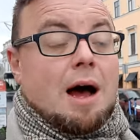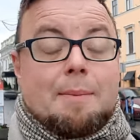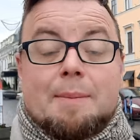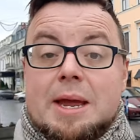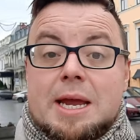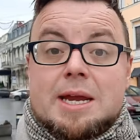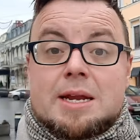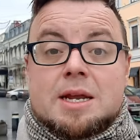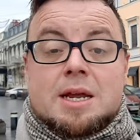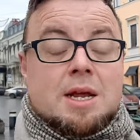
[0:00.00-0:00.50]
I
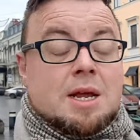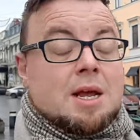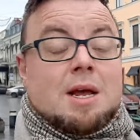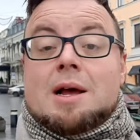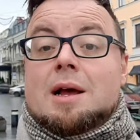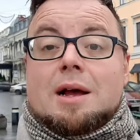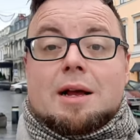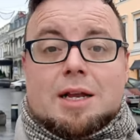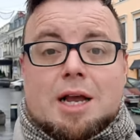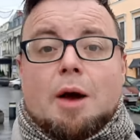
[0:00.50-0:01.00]
mean
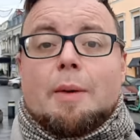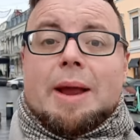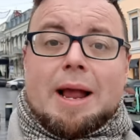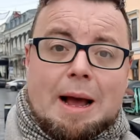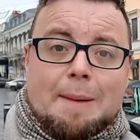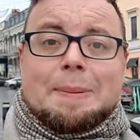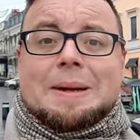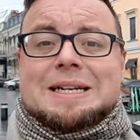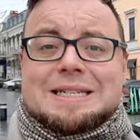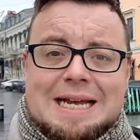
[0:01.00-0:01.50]
going
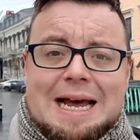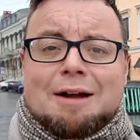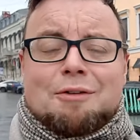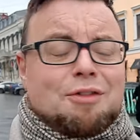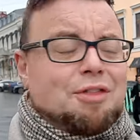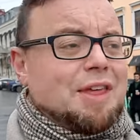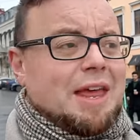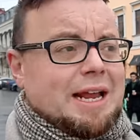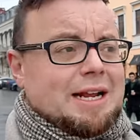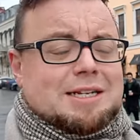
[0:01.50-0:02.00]
up and
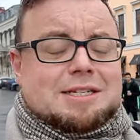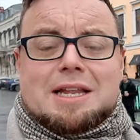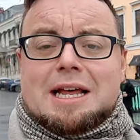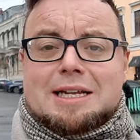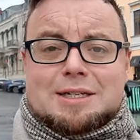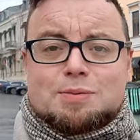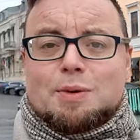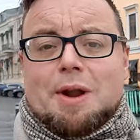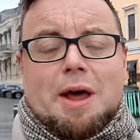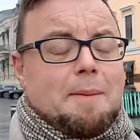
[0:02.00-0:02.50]
down things,
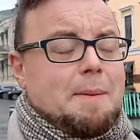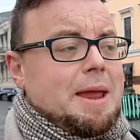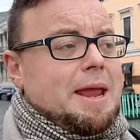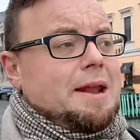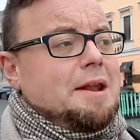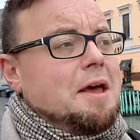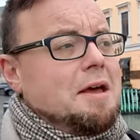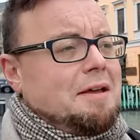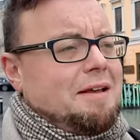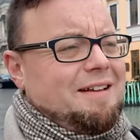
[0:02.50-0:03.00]
that's what I
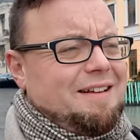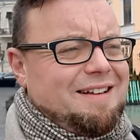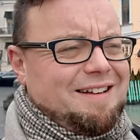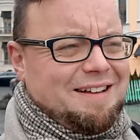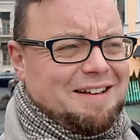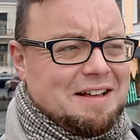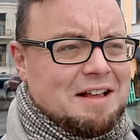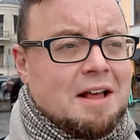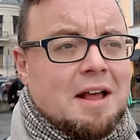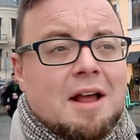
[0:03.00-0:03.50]
mean.
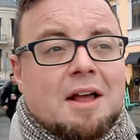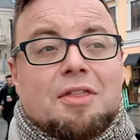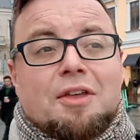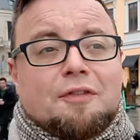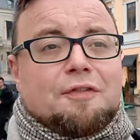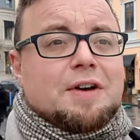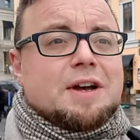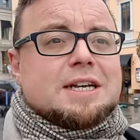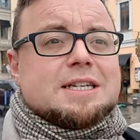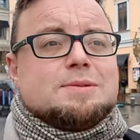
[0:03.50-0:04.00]

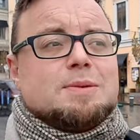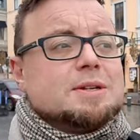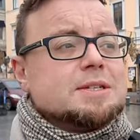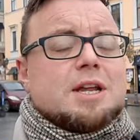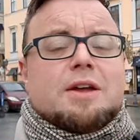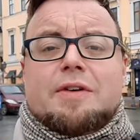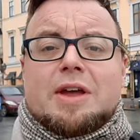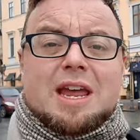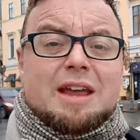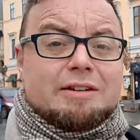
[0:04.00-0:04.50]
The first one's
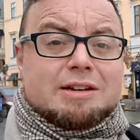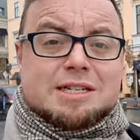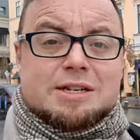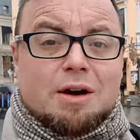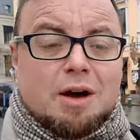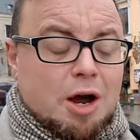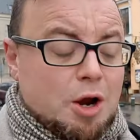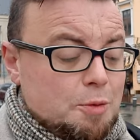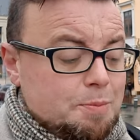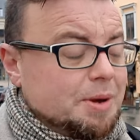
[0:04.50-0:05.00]
over here, it's
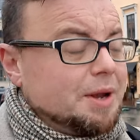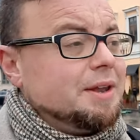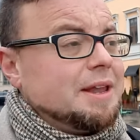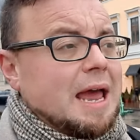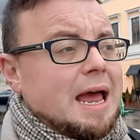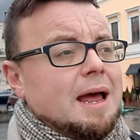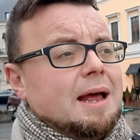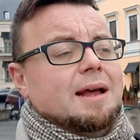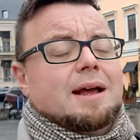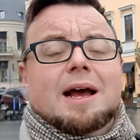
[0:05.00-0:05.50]
not open
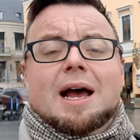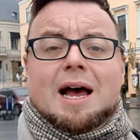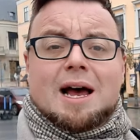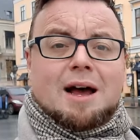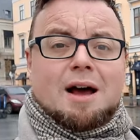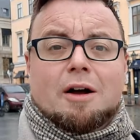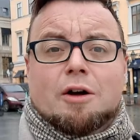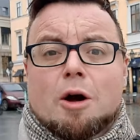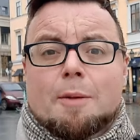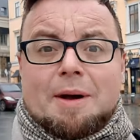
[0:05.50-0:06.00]
yet.
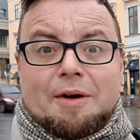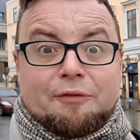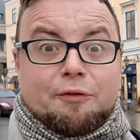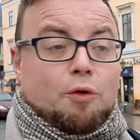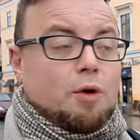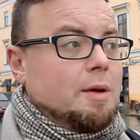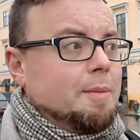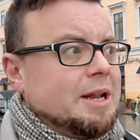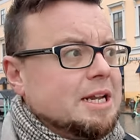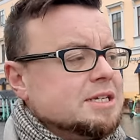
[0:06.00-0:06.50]
Uh, I've got about
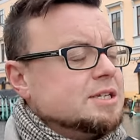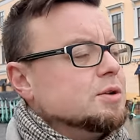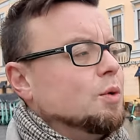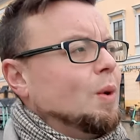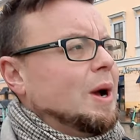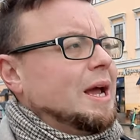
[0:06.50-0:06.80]
forty minutes to